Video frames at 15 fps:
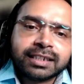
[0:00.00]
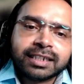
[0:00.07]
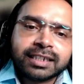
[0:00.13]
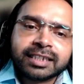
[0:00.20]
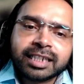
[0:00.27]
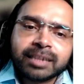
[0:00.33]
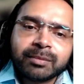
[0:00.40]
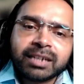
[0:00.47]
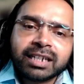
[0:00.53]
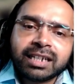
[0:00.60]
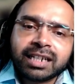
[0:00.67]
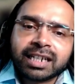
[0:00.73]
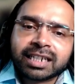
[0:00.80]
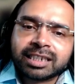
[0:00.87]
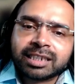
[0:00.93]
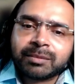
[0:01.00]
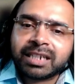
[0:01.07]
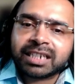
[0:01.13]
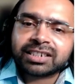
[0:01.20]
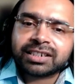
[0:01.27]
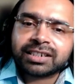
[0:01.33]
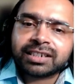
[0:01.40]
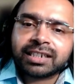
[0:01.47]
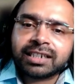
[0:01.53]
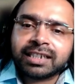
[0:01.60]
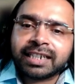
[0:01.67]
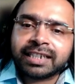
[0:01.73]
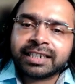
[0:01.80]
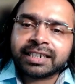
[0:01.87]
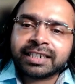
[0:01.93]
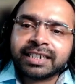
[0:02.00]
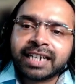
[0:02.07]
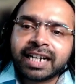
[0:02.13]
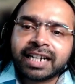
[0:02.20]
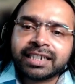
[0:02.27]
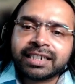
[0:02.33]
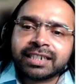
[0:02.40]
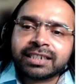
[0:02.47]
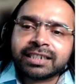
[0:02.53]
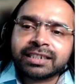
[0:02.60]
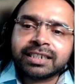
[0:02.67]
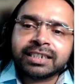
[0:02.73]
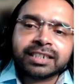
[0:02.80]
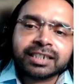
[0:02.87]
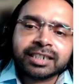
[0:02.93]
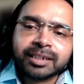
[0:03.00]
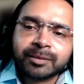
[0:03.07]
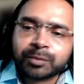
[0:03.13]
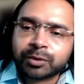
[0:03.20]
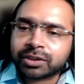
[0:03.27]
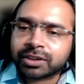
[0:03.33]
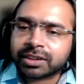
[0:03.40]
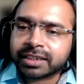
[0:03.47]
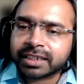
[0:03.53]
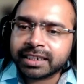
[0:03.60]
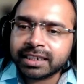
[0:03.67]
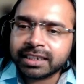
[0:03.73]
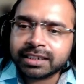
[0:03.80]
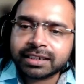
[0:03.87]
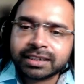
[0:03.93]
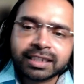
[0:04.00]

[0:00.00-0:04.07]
Disable XML external entity and DTD processing.